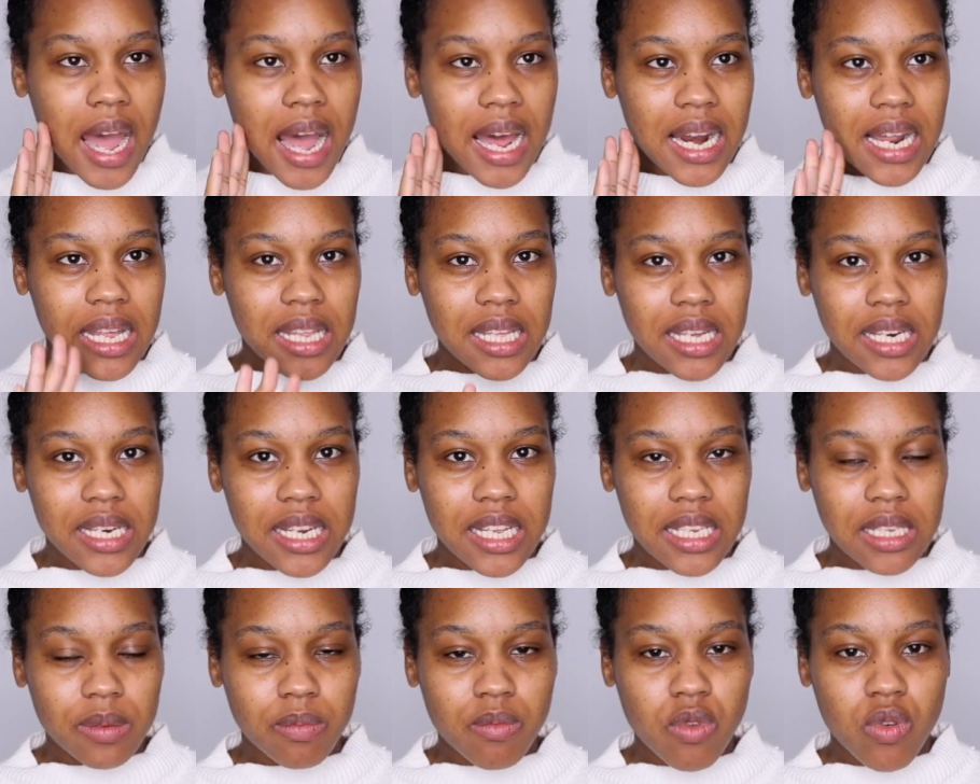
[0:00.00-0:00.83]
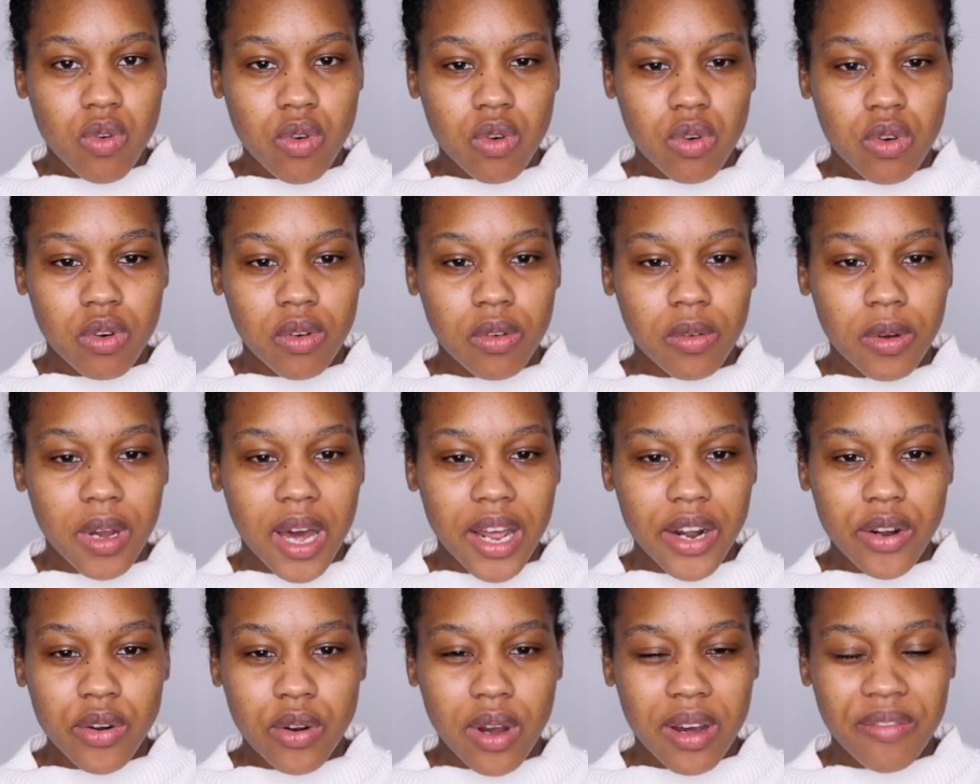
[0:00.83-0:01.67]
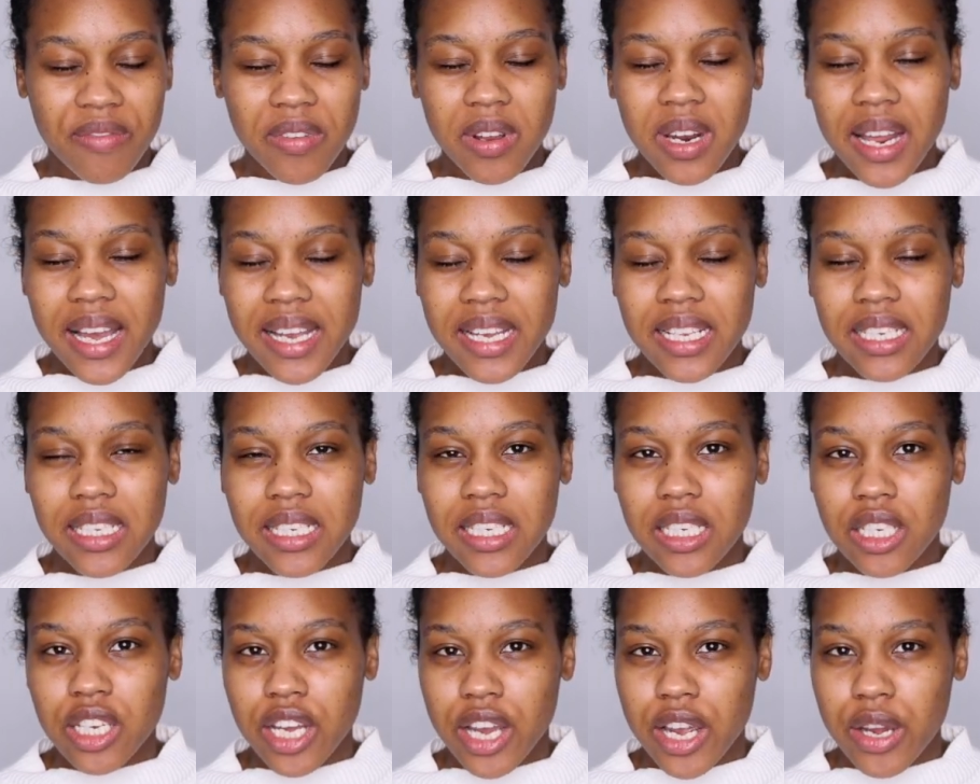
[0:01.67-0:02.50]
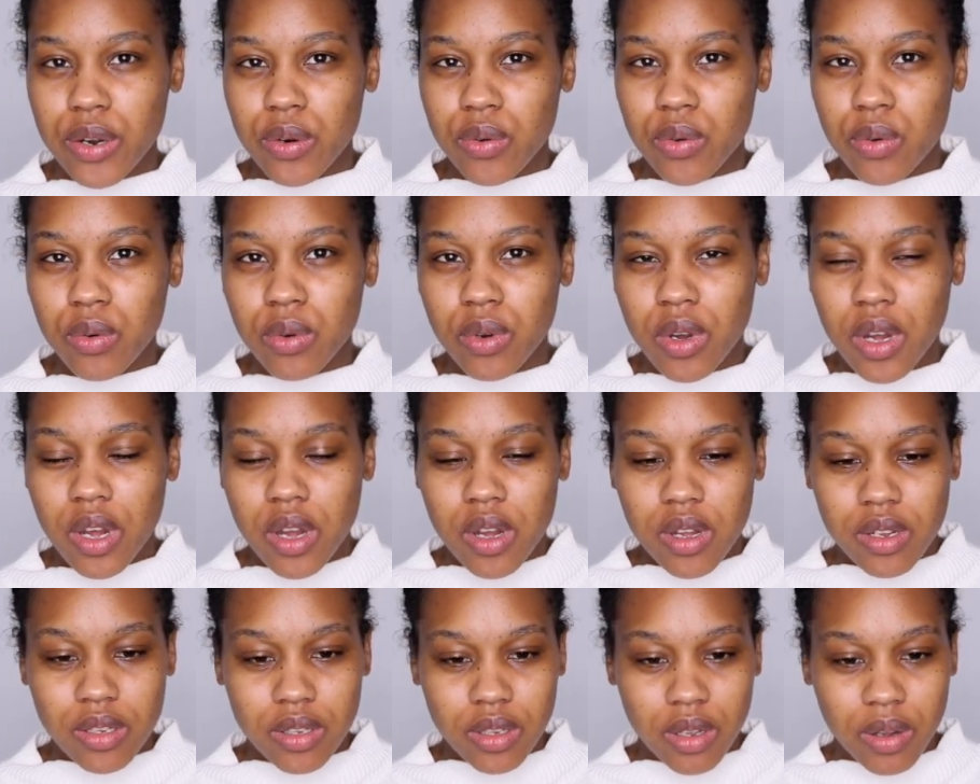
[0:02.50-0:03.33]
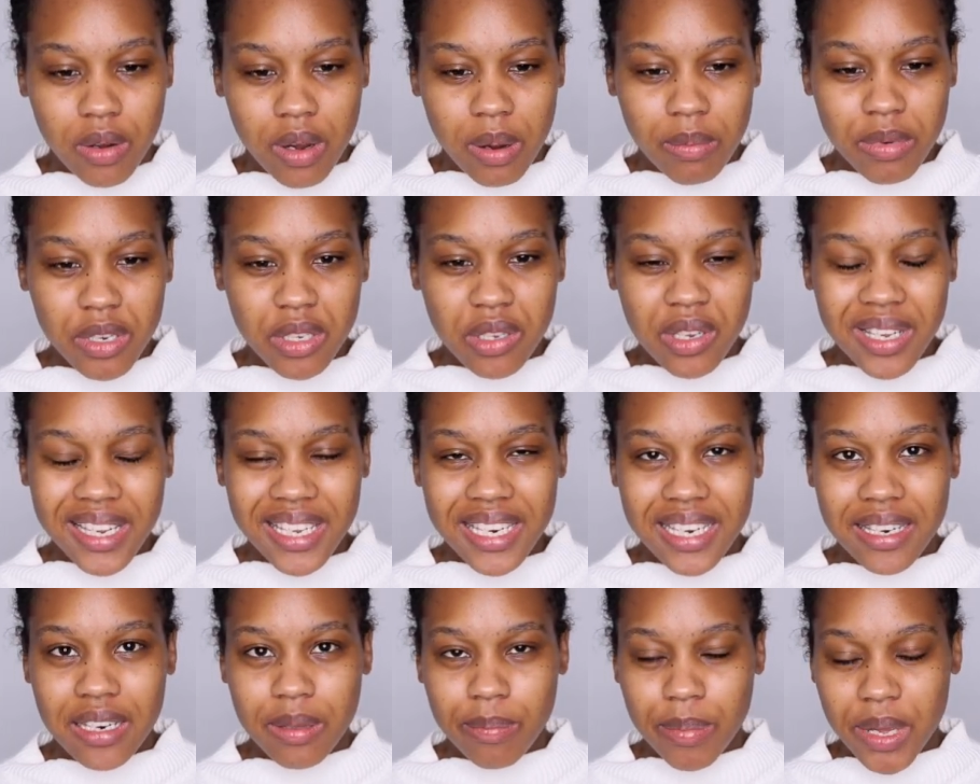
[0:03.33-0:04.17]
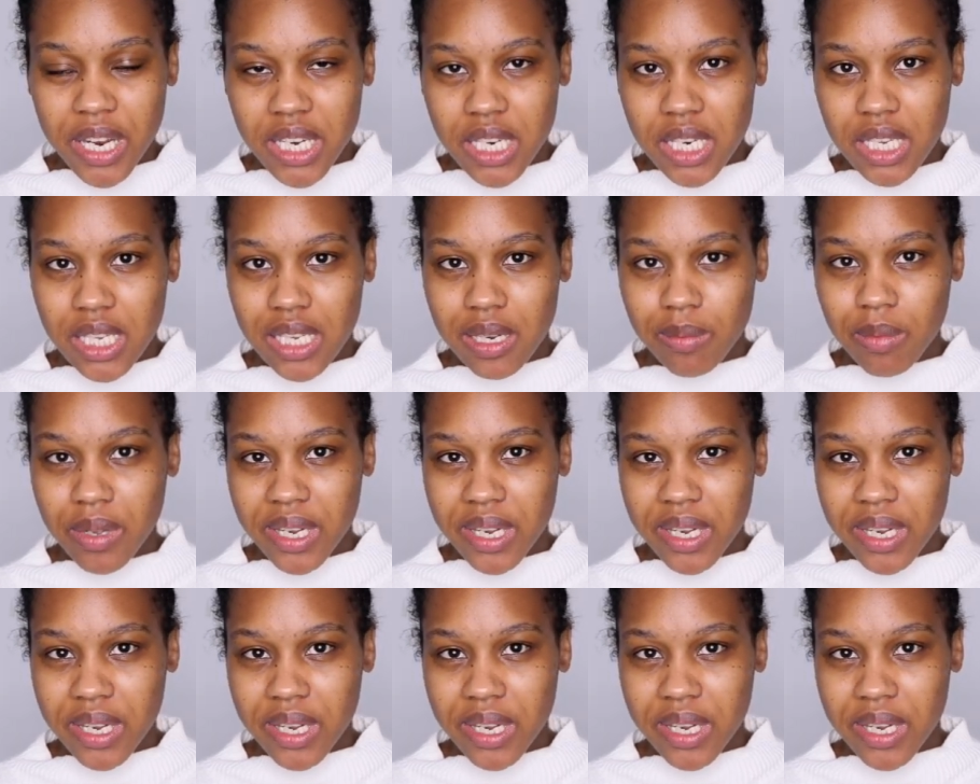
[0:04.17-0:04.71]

and I think that's more, I don't know, I feel like it's internal. So I'm just looking at the pictures, I'm